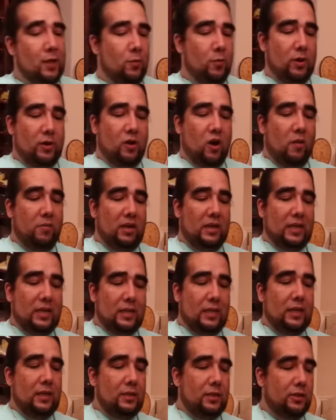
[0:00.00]
What Kobe did
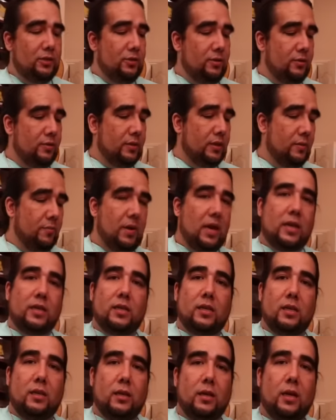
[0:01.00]
in these shoes was
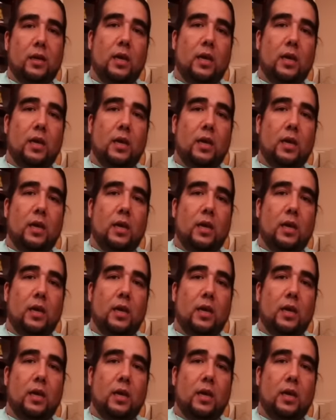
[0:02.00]
amazing.